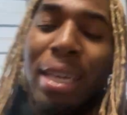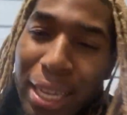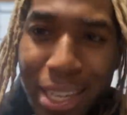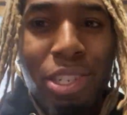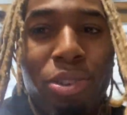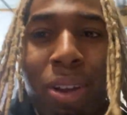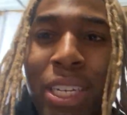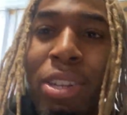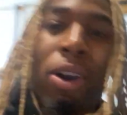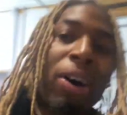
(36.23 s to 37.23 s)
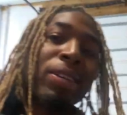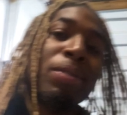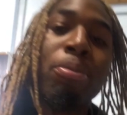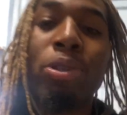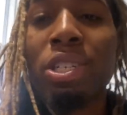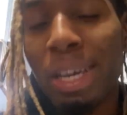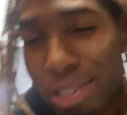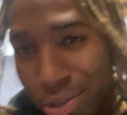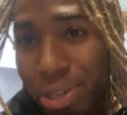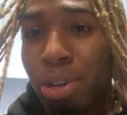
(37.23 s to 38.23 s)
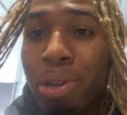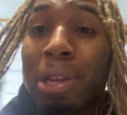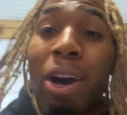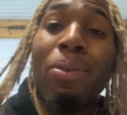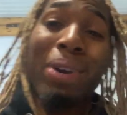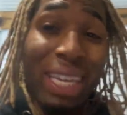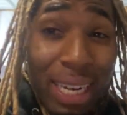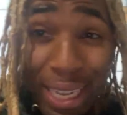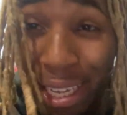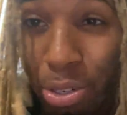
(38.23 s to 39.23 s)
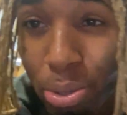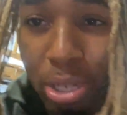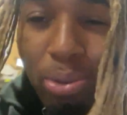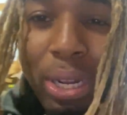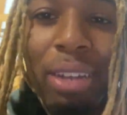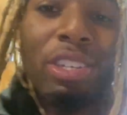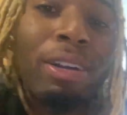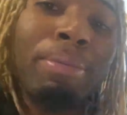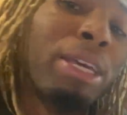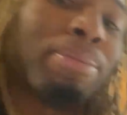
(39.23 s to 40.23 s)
Because you already know all the support y'all show, it go a long way, and I can't do this without y'all, man.